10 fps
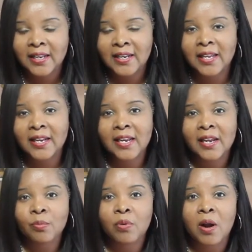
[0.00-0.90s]
then
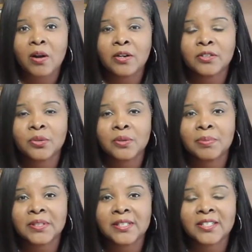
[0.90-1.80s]
it brought her to a
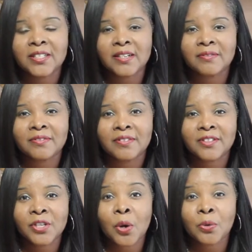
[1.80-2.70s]
position of
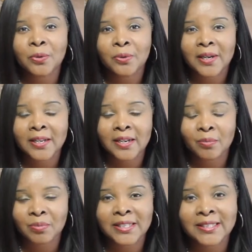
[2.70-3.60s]
total and
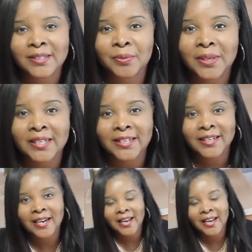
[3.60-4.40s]
complete surrender.